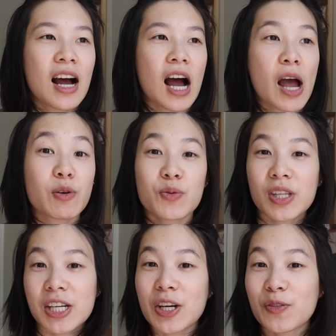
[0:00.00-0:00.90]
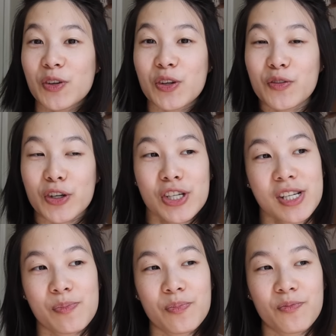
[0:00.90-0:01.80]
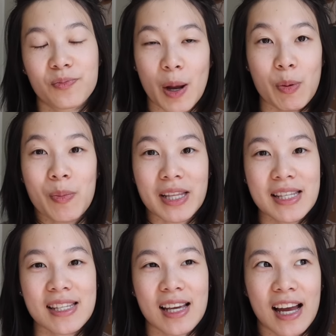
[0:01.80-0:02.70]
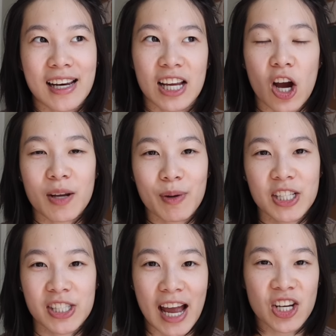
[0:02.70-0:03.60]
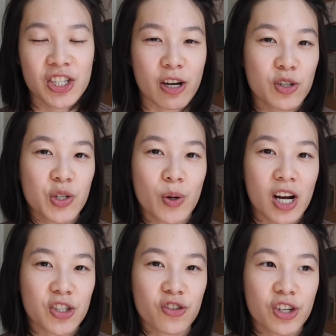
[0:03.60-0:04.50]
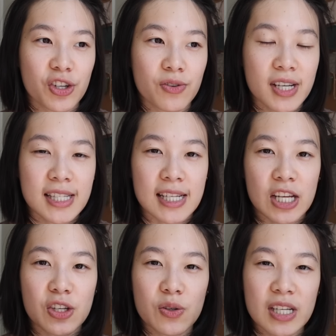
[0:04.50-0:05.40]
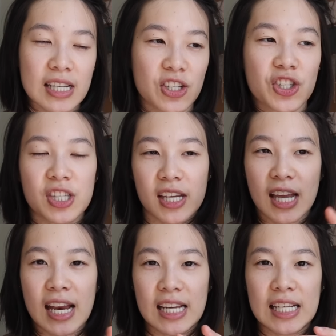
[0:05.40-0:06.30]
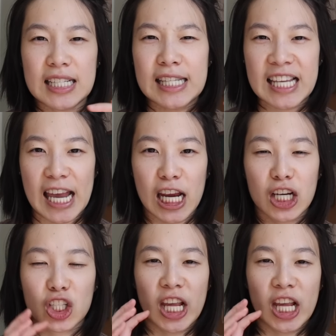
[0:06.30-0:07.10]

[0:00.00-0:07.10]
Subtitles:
I was really good for the first couple months and I got my stash down to 100 units, and a unit is just like any skein,